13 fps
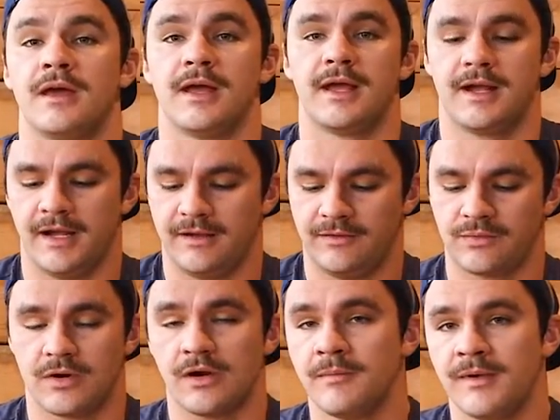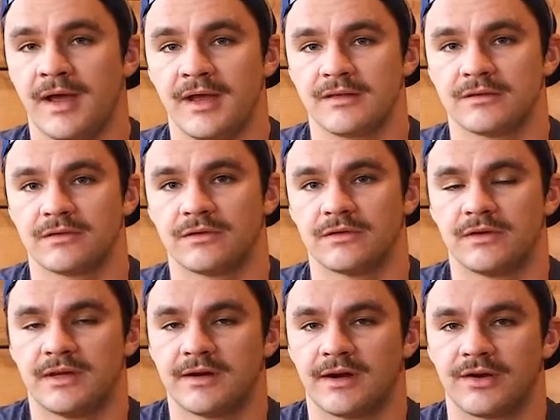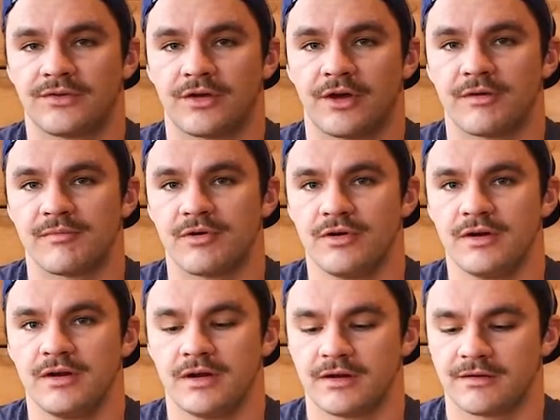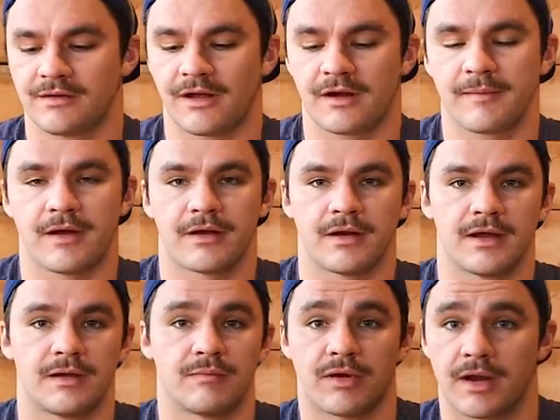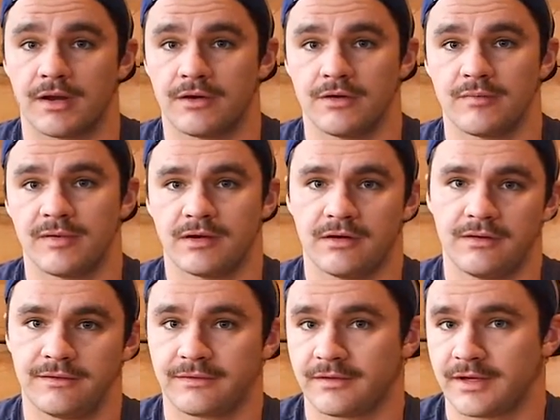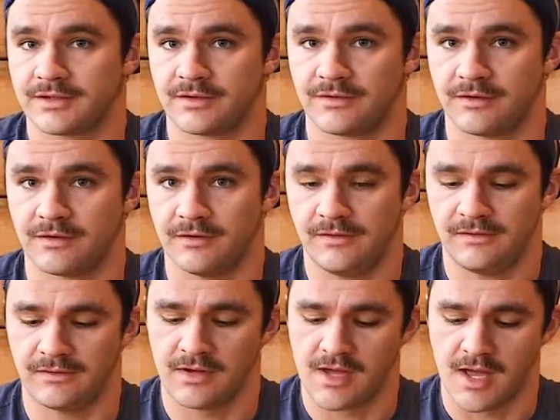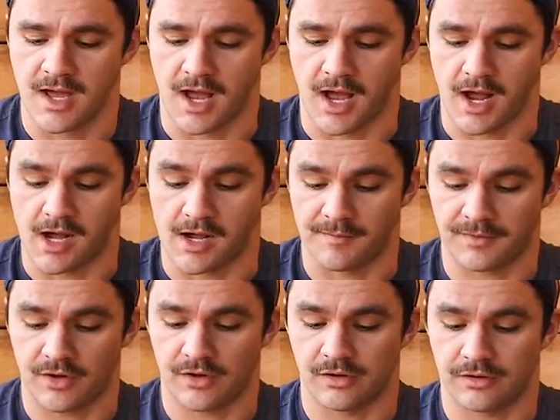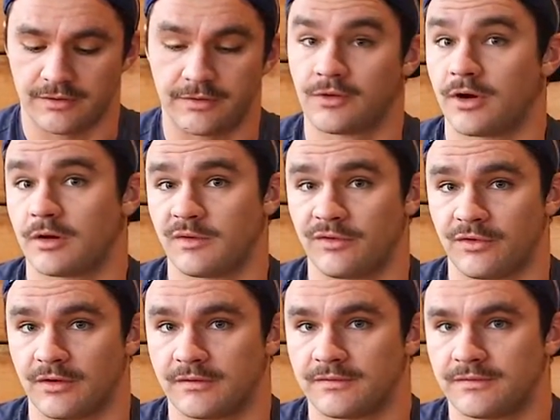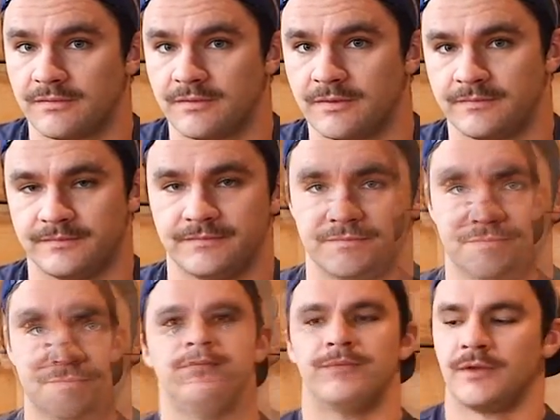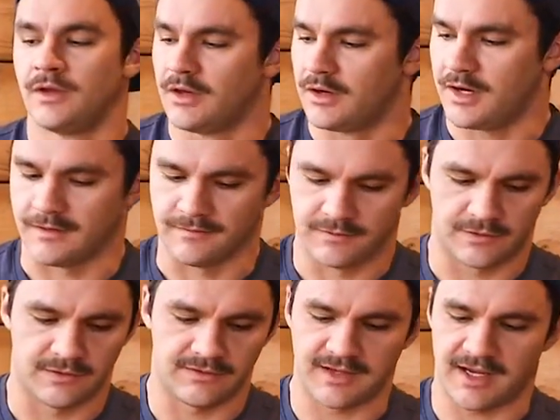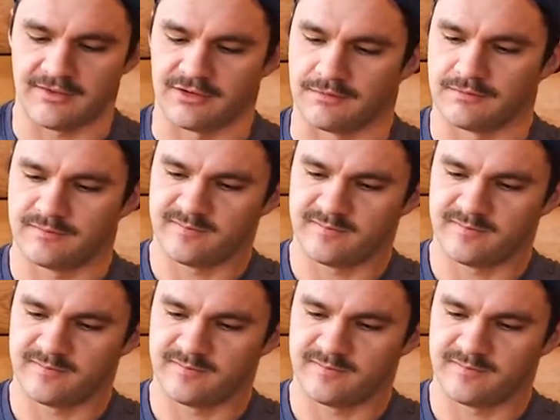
Hey guys, welcome back. This is Luke here at Sonder Brewing, here to talk about a brand new beer slash series um, called Grand Reserve. All right, so let's dive in.